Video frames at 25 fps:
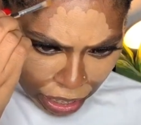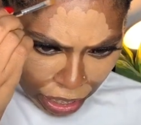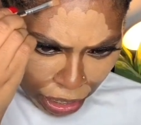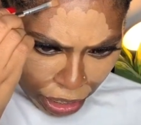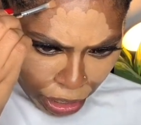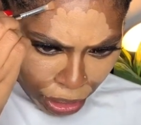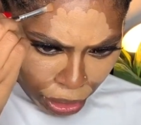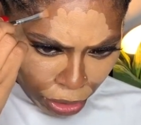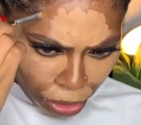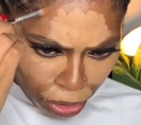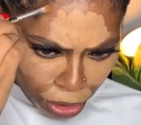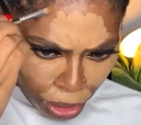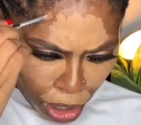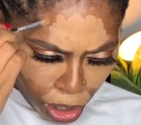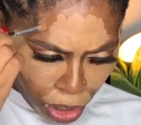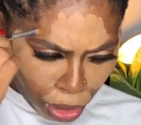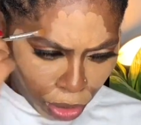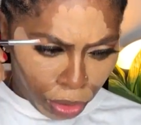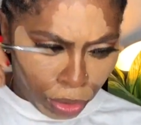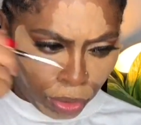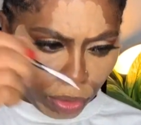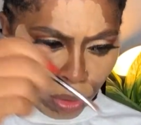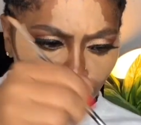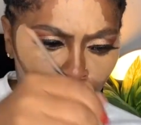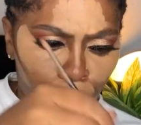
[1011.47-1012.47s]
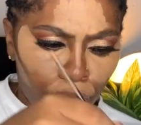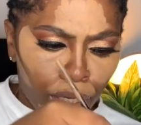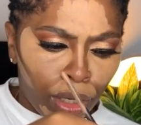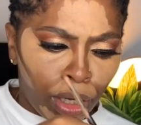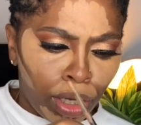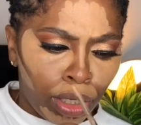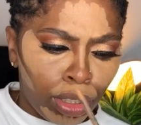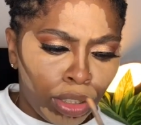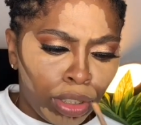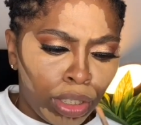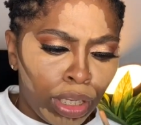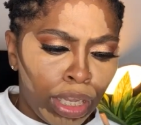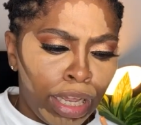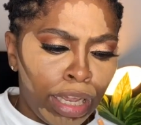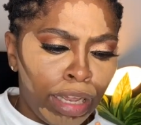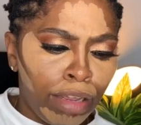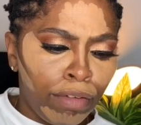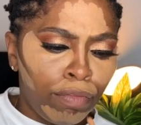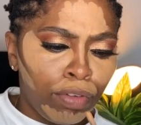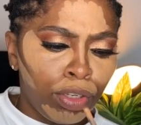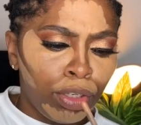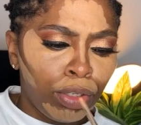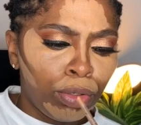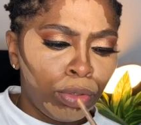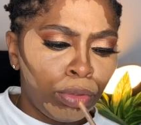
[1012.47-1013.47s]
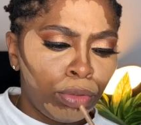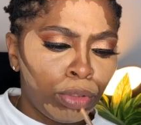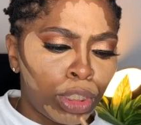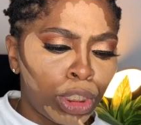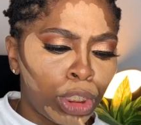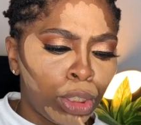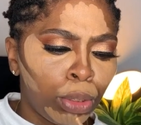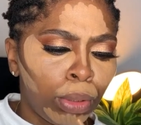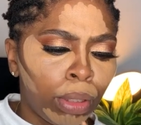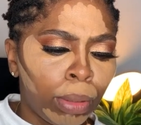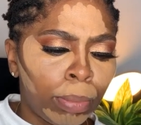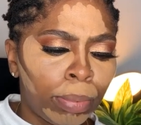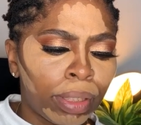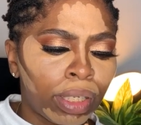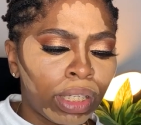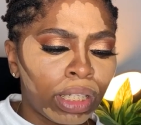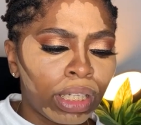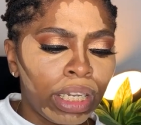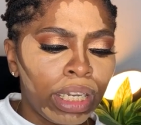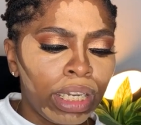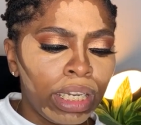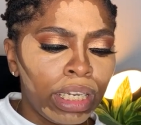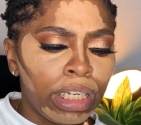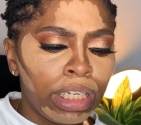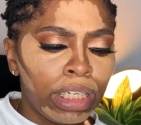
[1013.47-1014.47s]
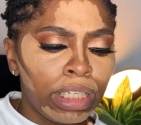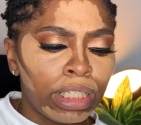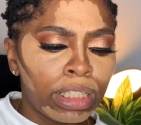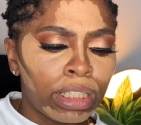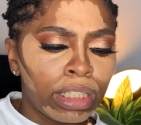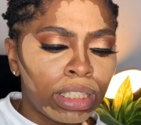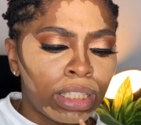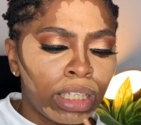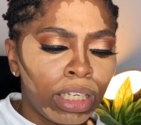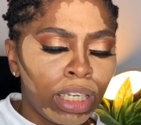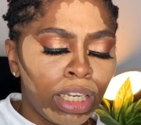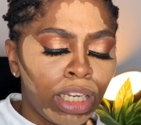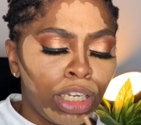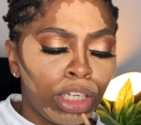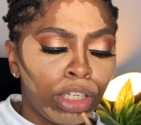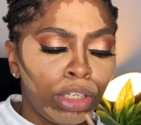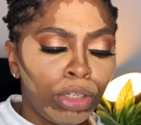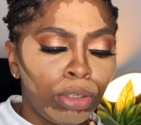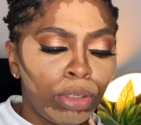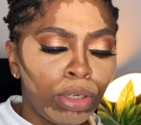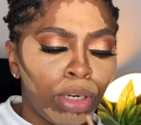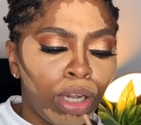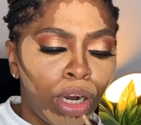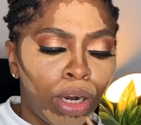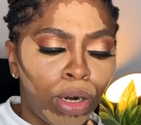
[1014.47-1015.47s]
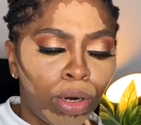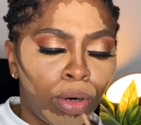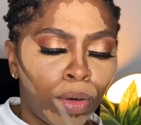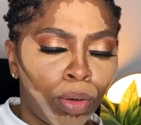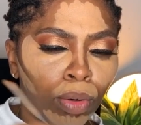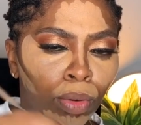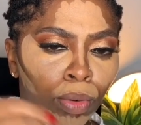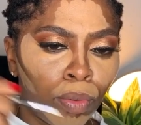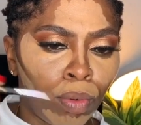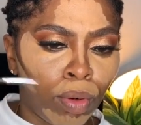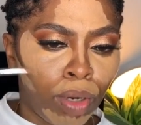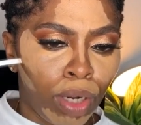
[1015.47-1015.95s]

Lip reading: You know, if you shoot a police, you know,